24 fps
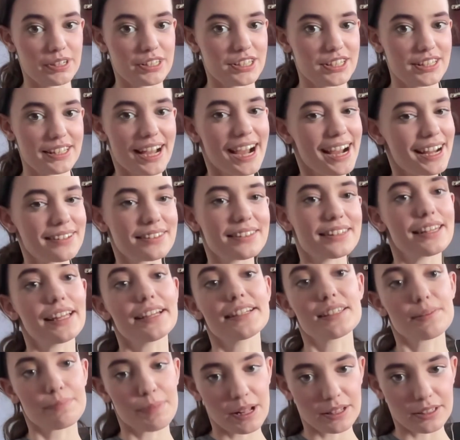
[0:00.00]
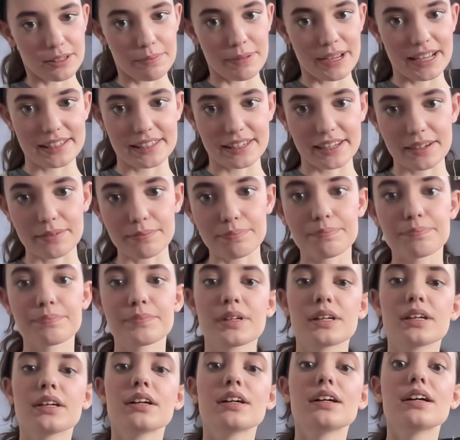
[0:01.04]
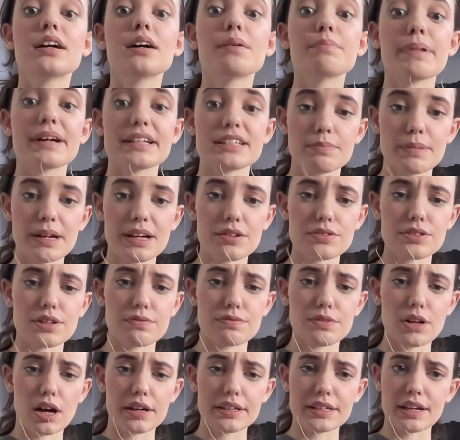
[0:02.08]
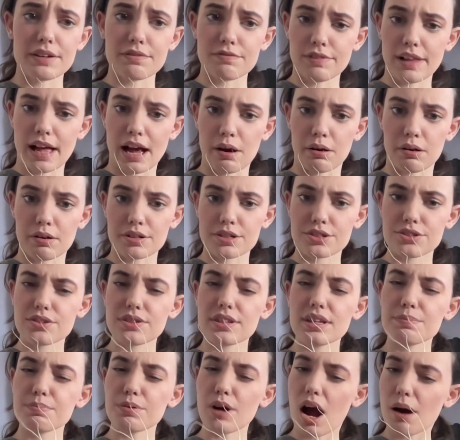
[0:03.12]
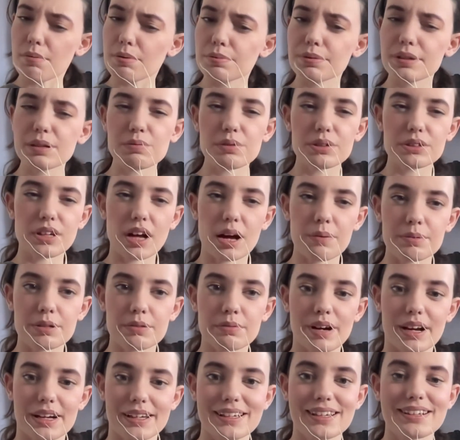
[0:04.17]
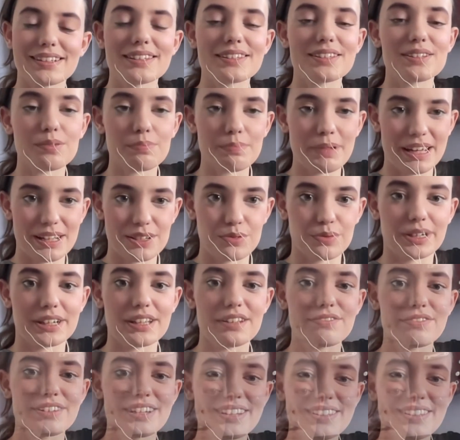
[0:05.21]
to that. They smell amazing. My tomatoes have not yet flowered, so they probably will not be ready until May 25th.